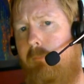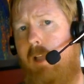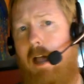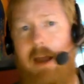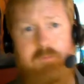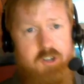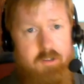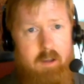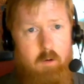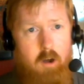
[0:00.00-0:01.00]
I'm sure
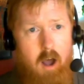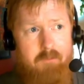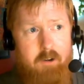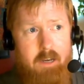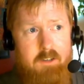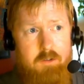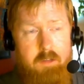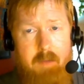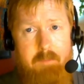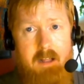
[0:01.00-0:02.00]
they would offer it to
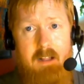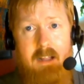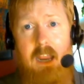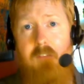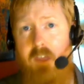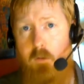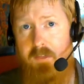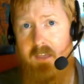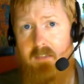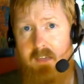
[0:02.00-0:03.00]
them if they would
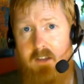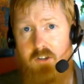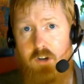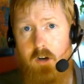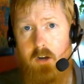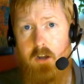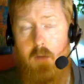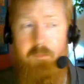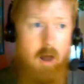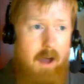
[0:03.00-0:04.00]
think they could turn a
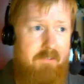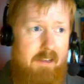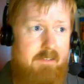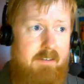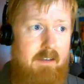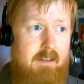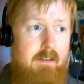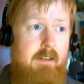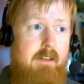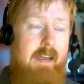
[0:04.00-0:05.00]
profit.
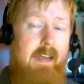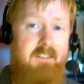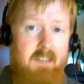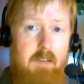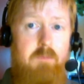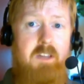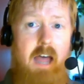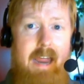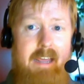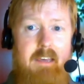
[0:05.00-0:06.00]
It seems
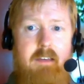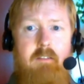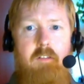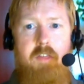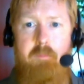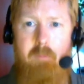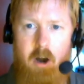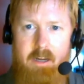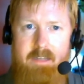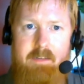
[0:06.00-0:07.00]
like the
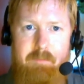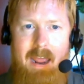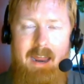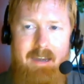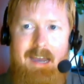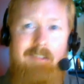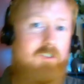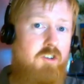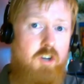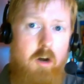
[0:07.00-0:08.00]
market demand has
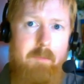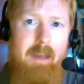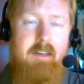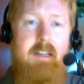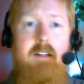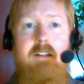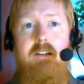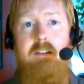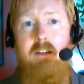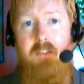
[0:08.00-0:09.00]
determined
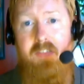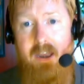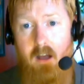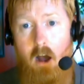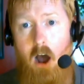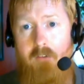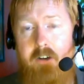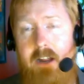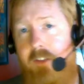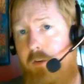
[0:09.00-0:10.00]
that
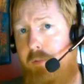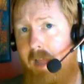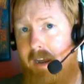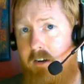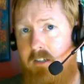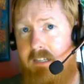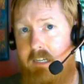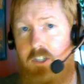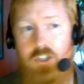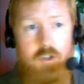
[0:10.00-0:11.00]
offering other players these
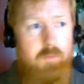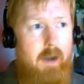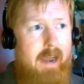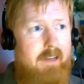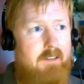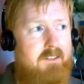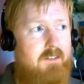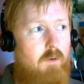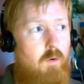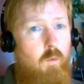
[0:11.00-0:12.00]
shoe brands
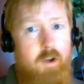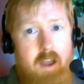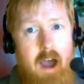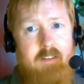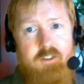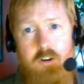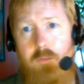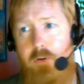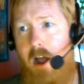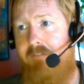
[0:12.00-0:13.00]
would not turn a
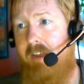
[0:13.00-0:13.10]
profit.